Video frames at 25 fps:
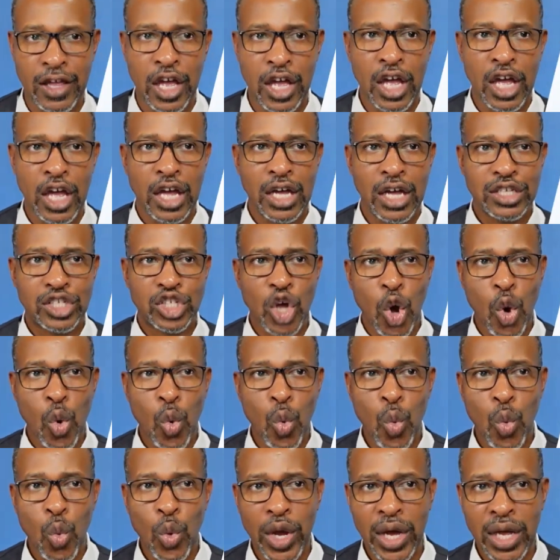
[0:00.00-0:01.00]
And so
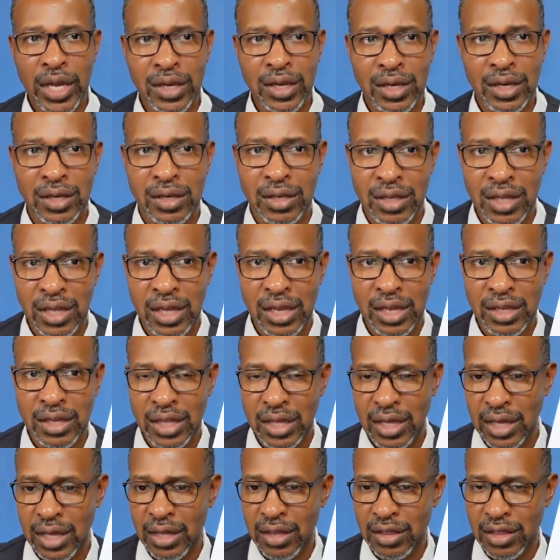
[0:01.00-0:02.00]
when the, the,
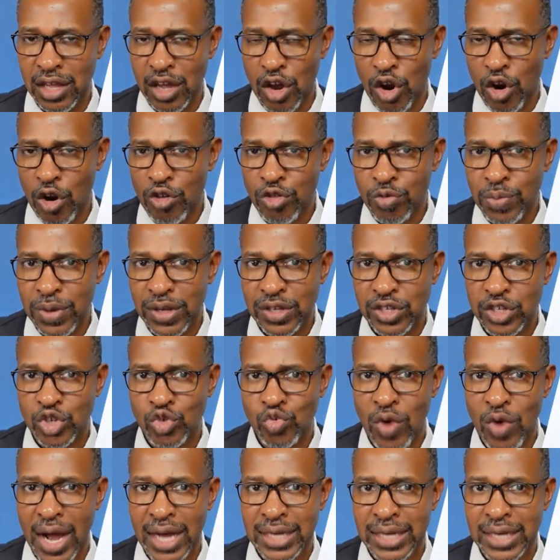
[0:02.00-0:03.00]
the, the earth beast is
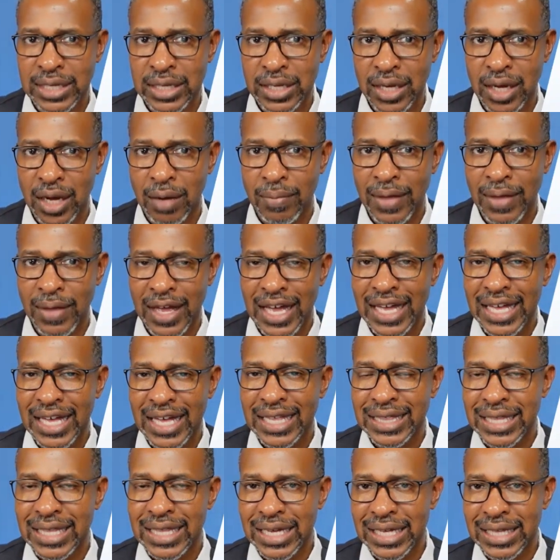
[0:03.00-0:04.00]
rising up,
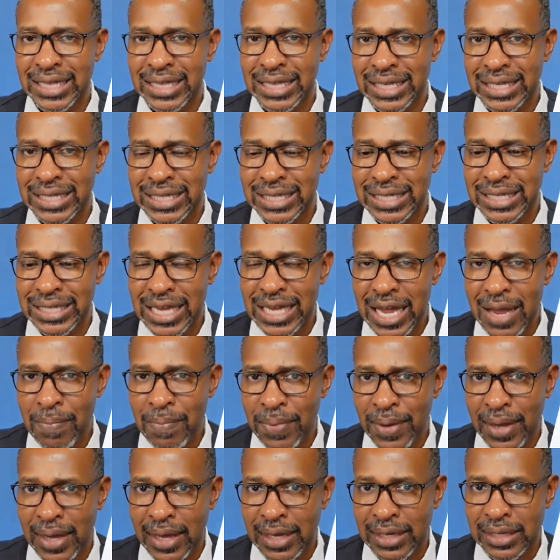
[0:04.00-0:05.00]
the, the sea
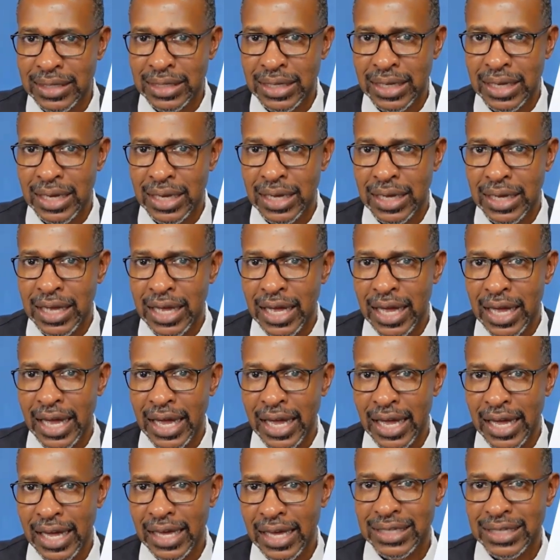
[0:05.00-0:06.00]
beast
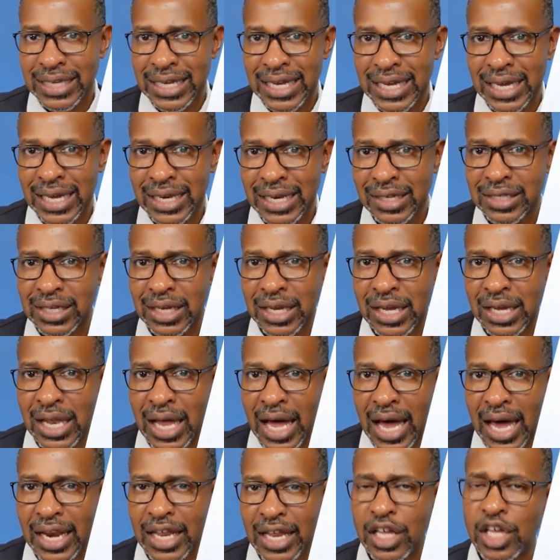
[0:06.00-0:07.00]
is in its
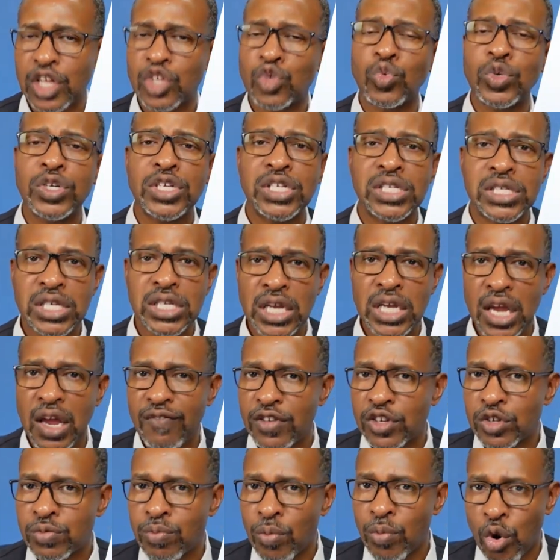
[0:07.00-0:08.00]
decline. It has received its
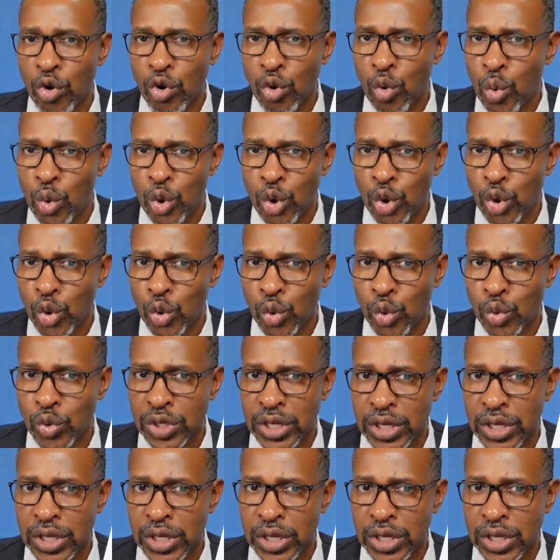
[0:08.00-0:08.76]
mortal wound.